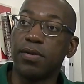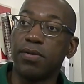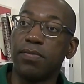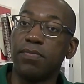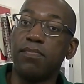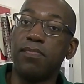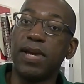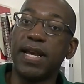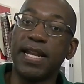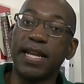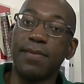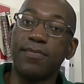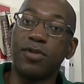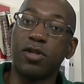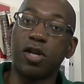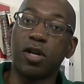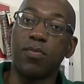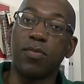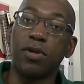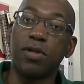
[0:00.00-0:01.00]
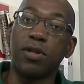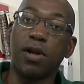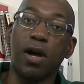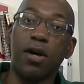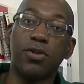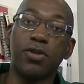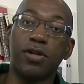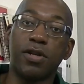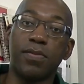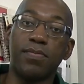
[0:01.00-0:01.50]
medium-term or
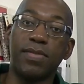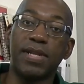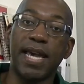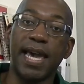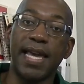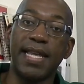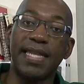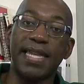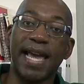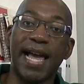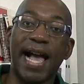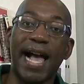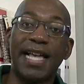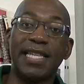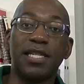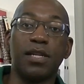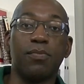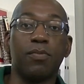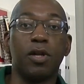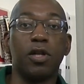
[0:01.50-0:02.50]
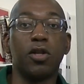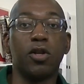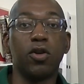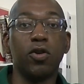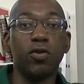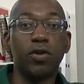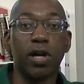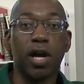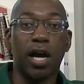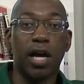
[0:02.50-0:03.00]
long-term debt that has a
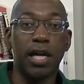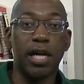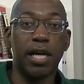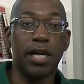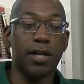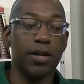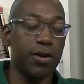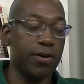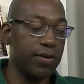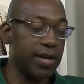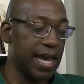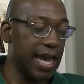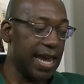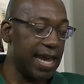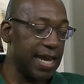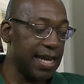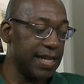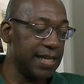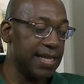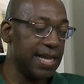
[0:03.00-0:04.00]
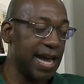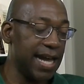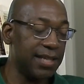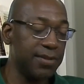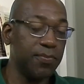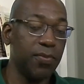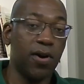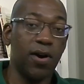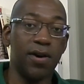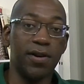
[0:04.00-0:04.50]
balloon on it, okay? That's
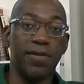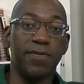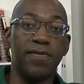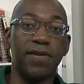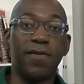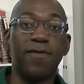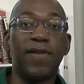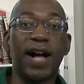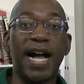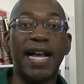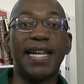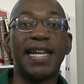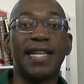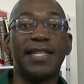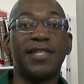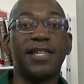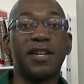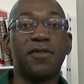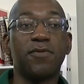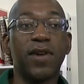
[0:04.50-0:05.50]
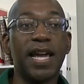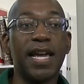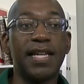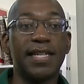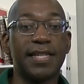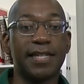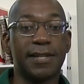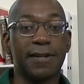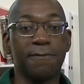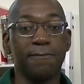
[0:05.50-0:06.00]
part of the financing
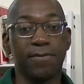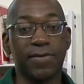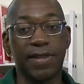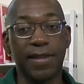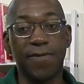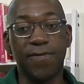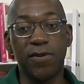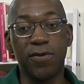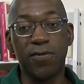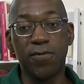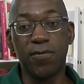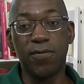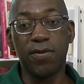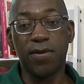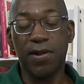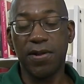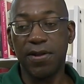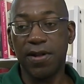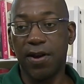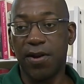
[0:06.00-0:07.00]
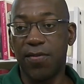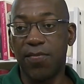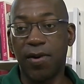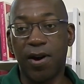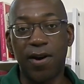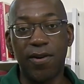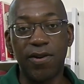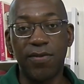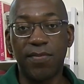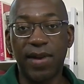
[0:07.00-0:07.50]
risk. If you are
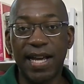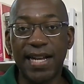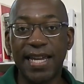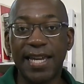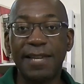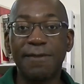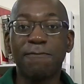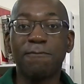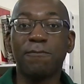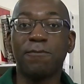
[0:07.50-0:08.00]
borrowing money